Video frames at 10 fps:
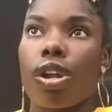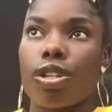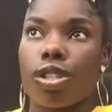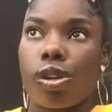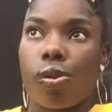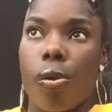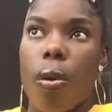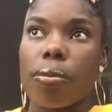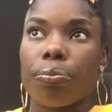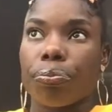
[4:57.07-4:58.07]
so
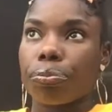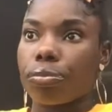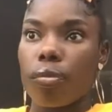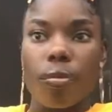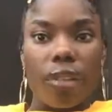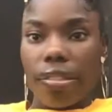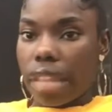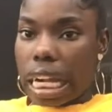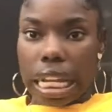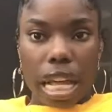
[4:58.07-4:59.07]

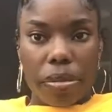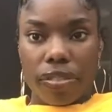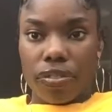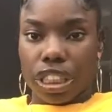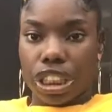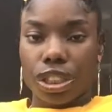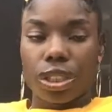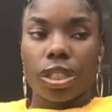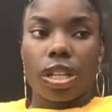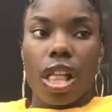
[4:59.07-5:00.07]
that came and
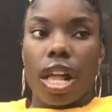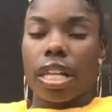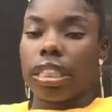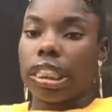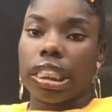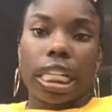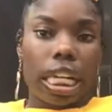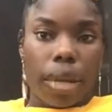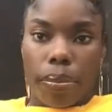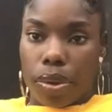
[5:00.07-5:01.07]
finished the
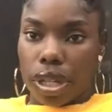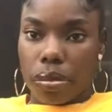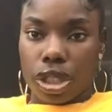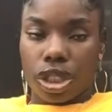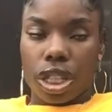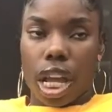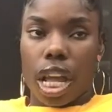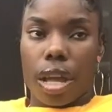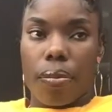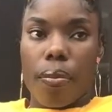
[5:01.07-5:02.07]
day pretty much
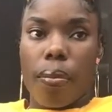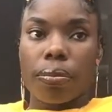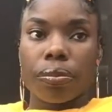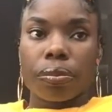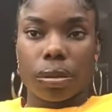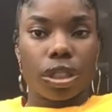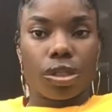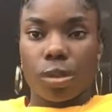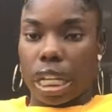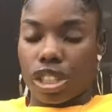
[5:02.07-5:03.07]
came there was
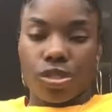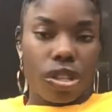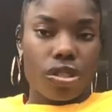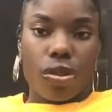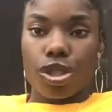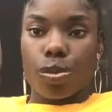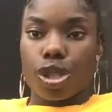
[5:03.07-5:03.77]
no like dress code you were